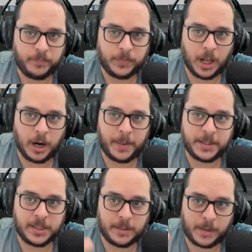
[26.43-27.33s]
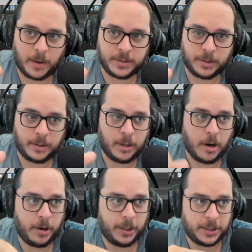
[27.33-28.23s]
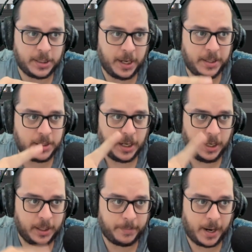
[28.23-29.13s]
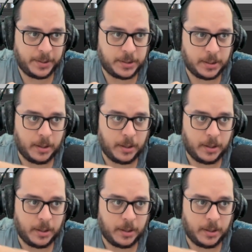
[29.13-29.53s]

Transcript: elements in the browser, or in this case, in the branch.